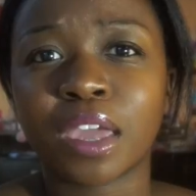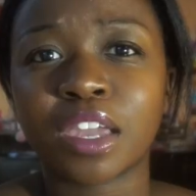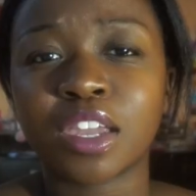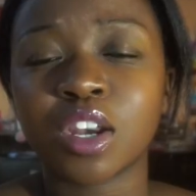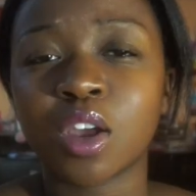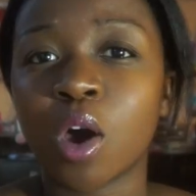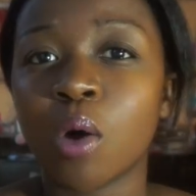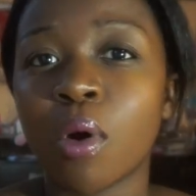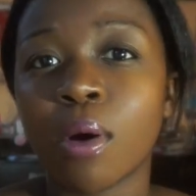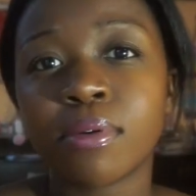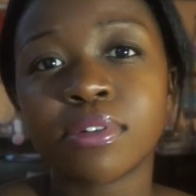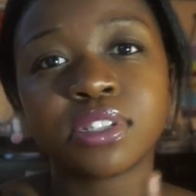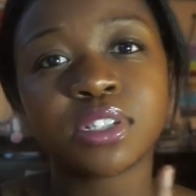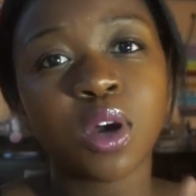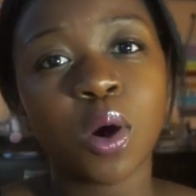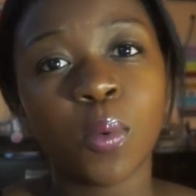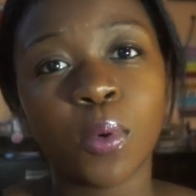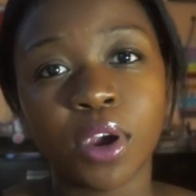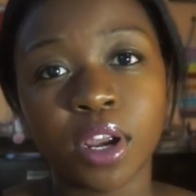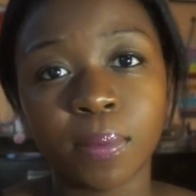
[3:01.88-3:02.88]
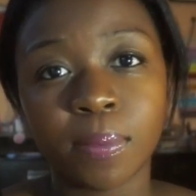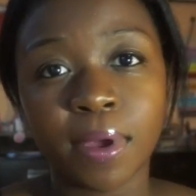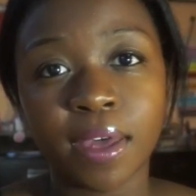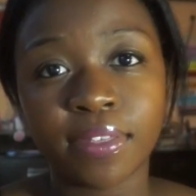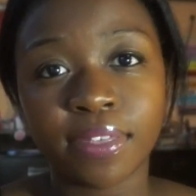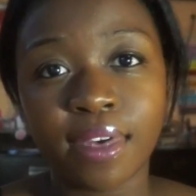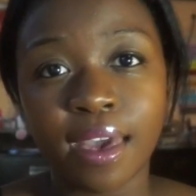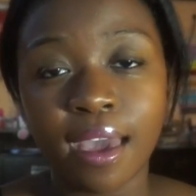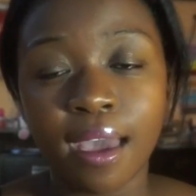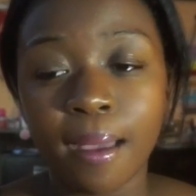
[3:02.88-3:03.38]
you know, what was so weird
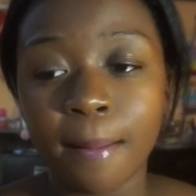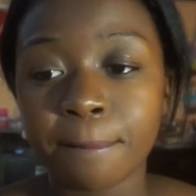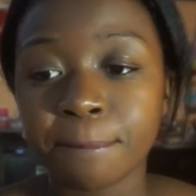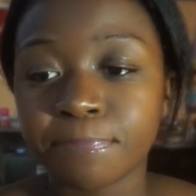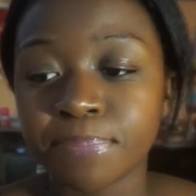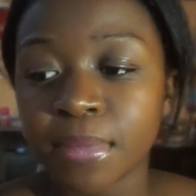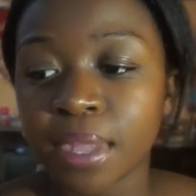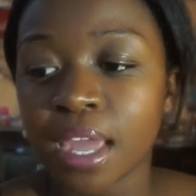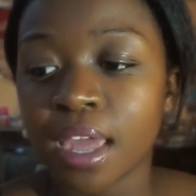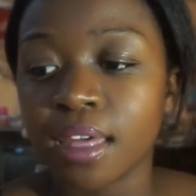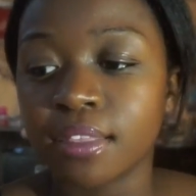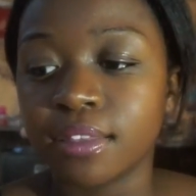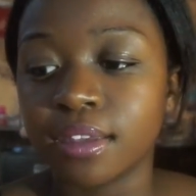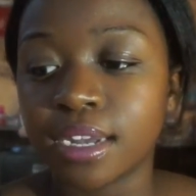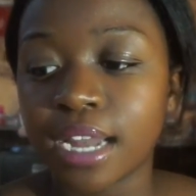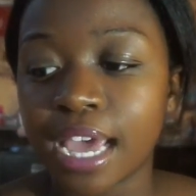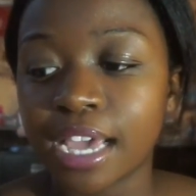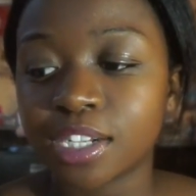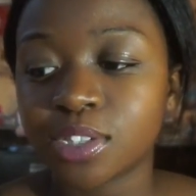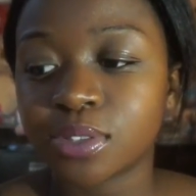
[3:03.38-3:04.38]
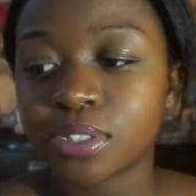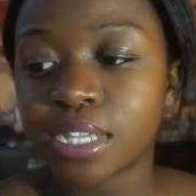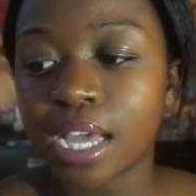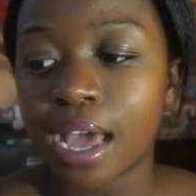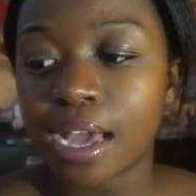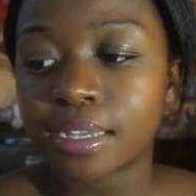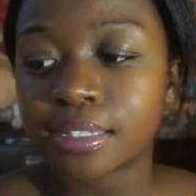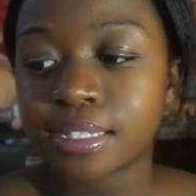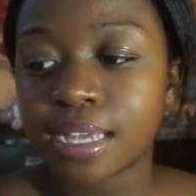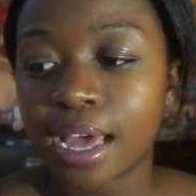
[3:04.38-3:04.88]
about that? The nitrous
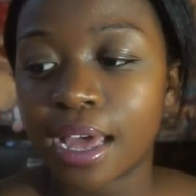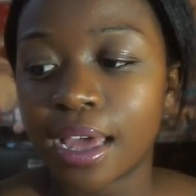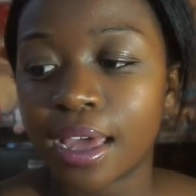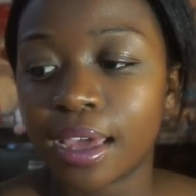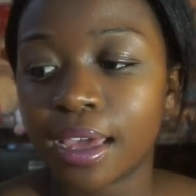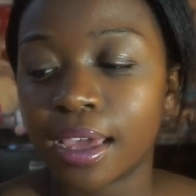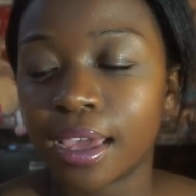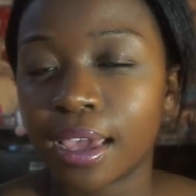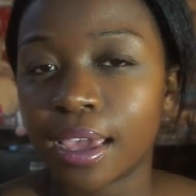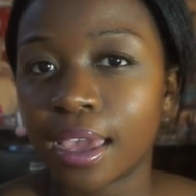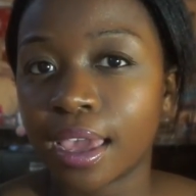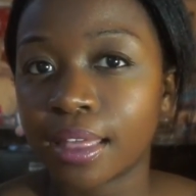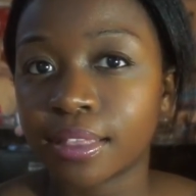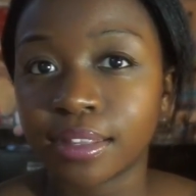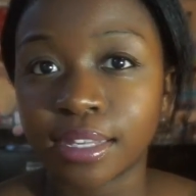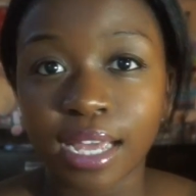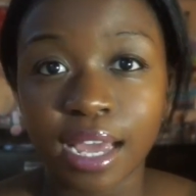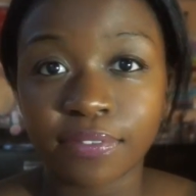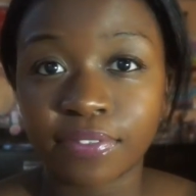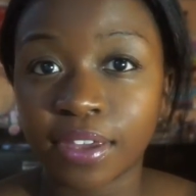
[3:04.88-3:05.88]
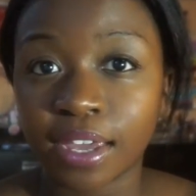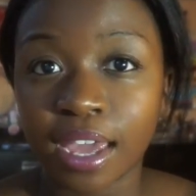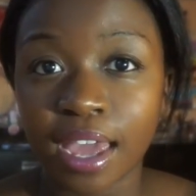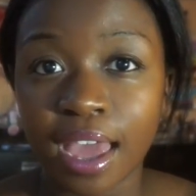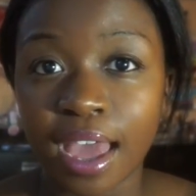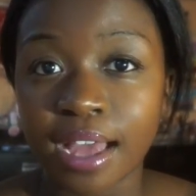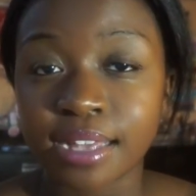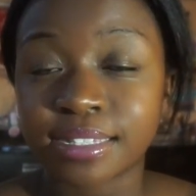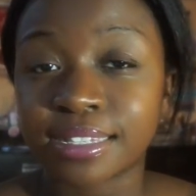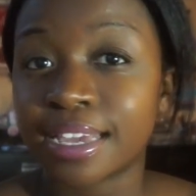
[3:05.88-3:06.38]
oxide, aka the laughing
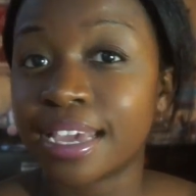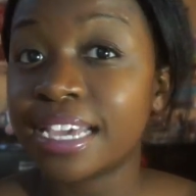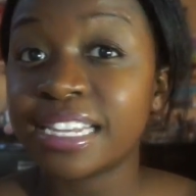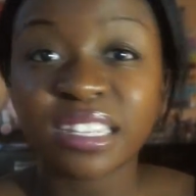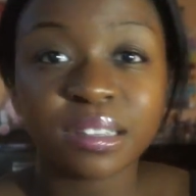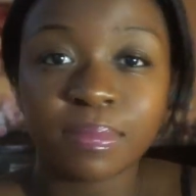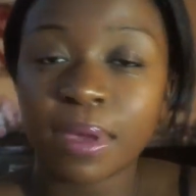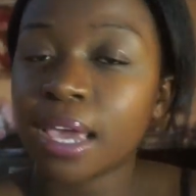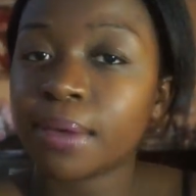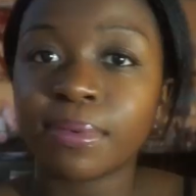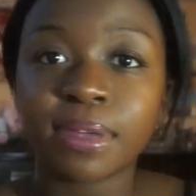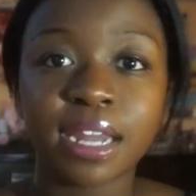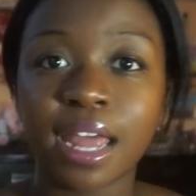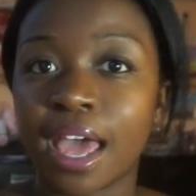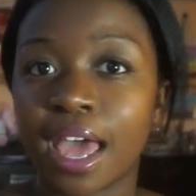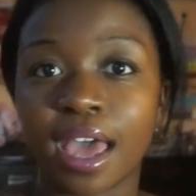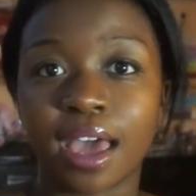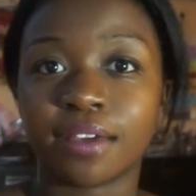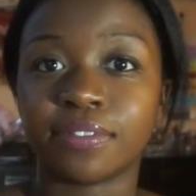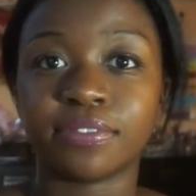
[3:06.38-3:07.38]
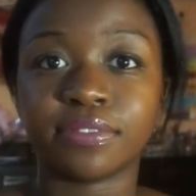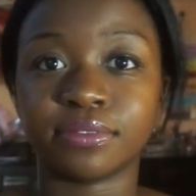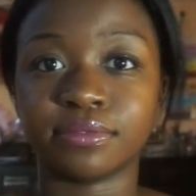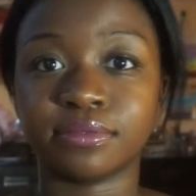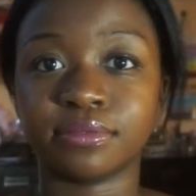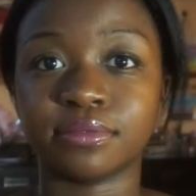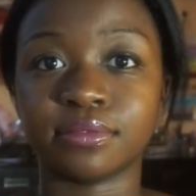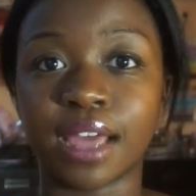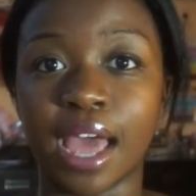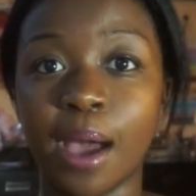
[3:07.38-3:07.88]
gas, it didn't make me laugh.
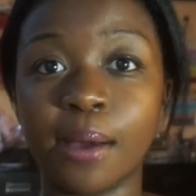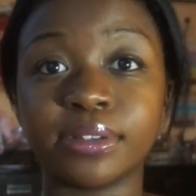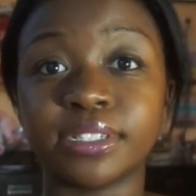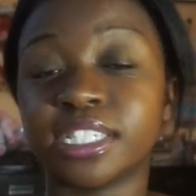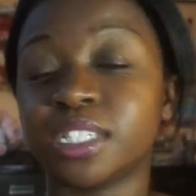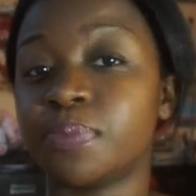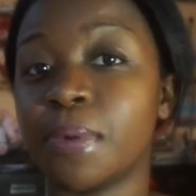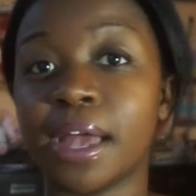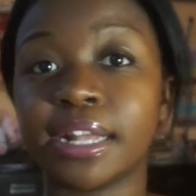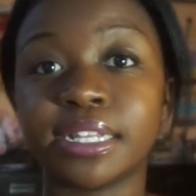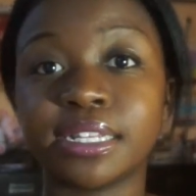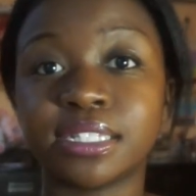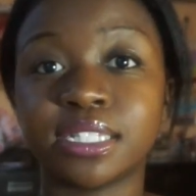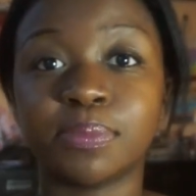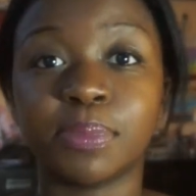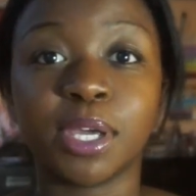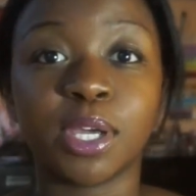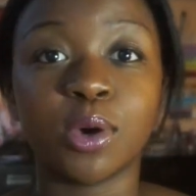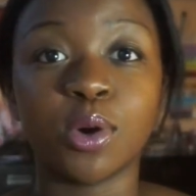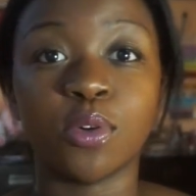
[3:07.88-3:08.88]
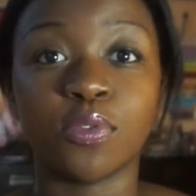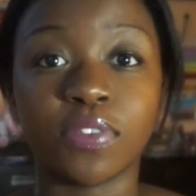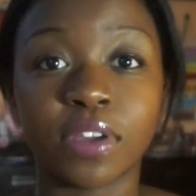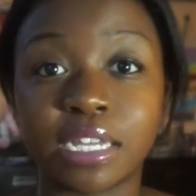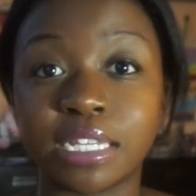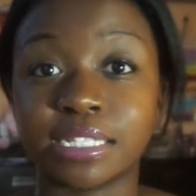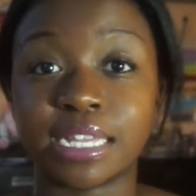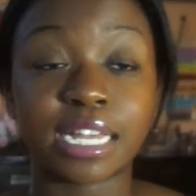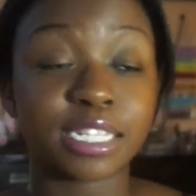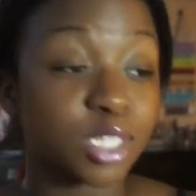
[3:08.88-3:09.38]
I was expecting to be goofy,
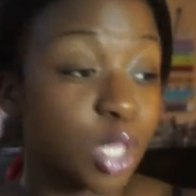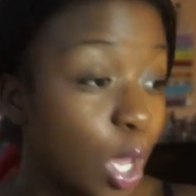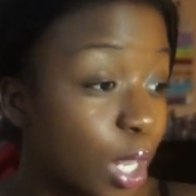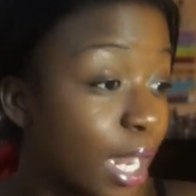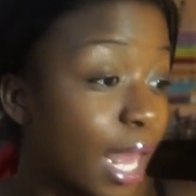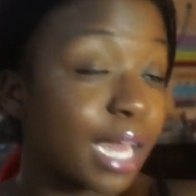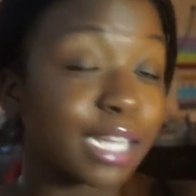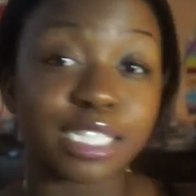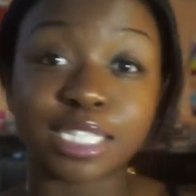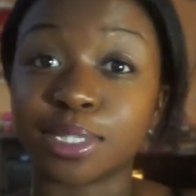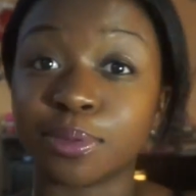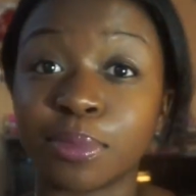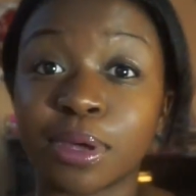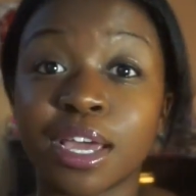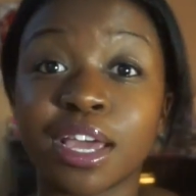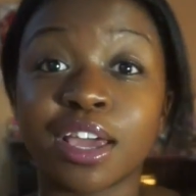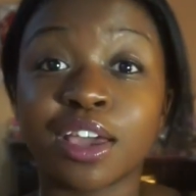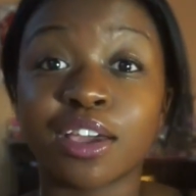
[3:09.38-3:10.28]
because I saw like some